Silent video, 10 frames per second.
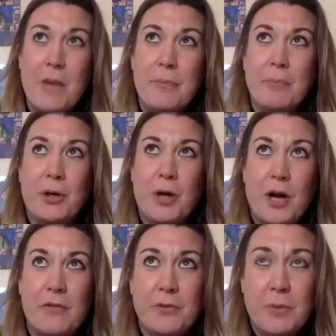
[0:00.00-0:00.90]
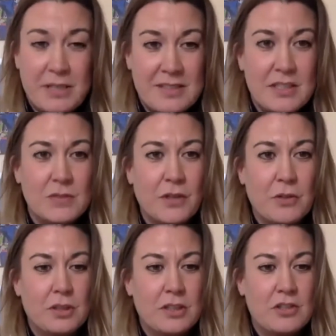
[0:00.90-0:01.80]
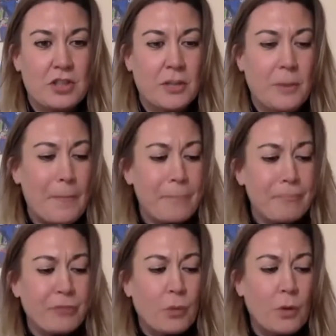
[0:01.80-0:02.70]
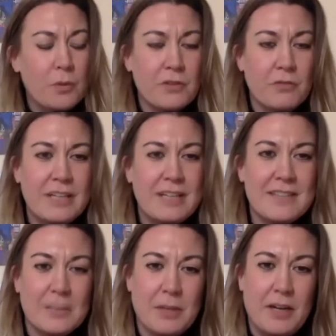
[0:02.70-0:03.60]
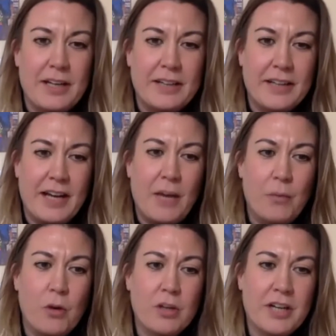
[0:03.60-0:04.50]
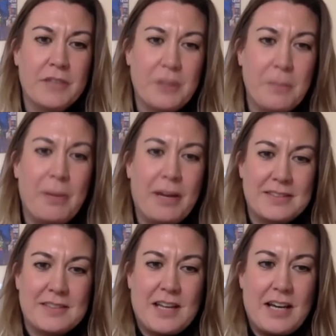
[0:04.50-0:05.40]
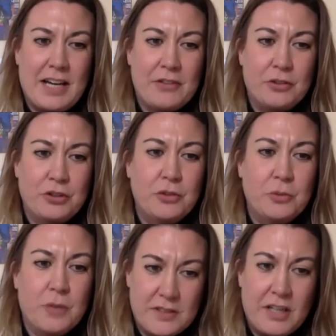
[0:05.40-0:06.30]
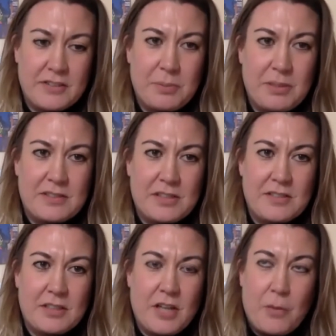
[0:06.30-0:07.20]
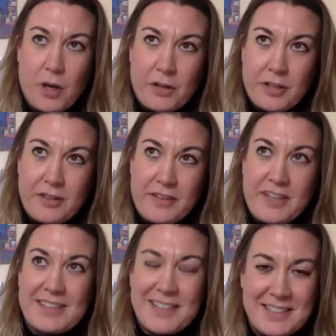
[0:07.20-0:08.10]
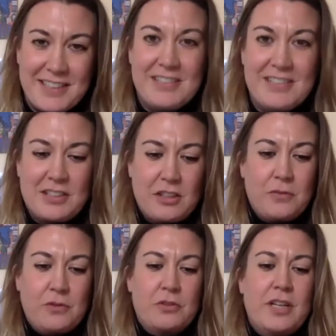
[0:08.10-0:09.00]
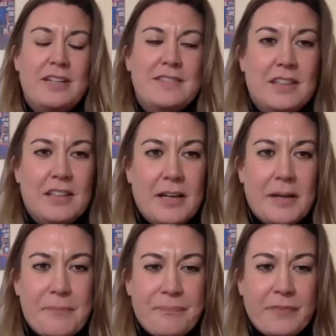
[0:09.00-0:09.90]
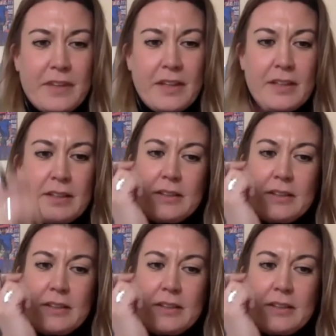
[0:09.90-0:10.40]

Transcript: But from a business focus, what was the reasoning behind that, and what kind of an impact has that had on you as a business, and that identity that you've created there?